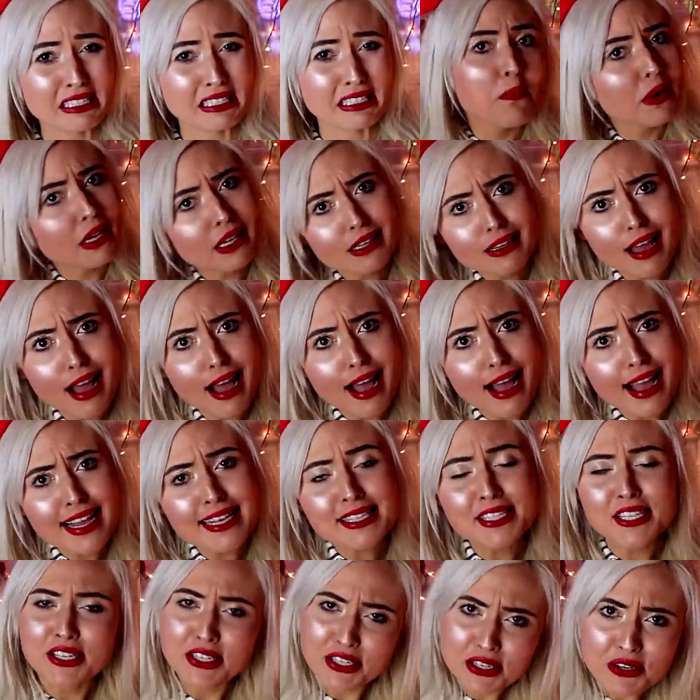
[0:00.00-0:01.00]
But
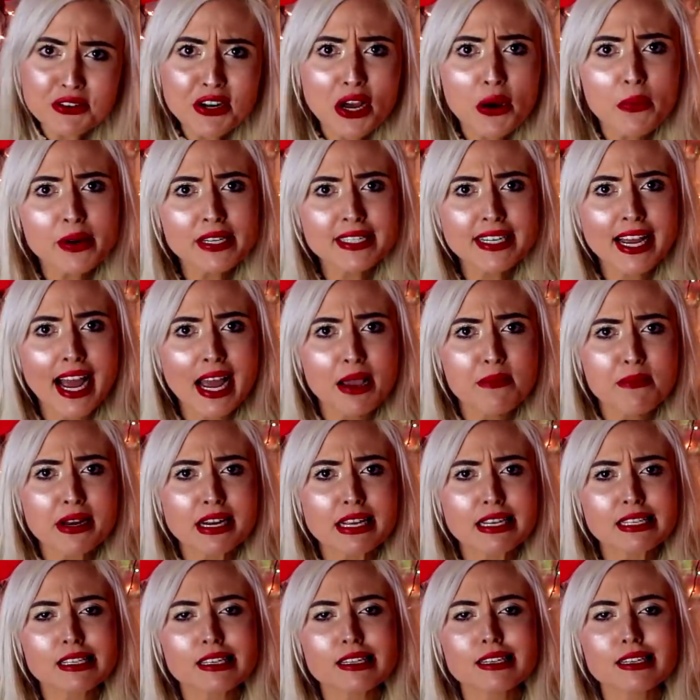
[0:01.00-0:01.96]
guys, you know what time it is.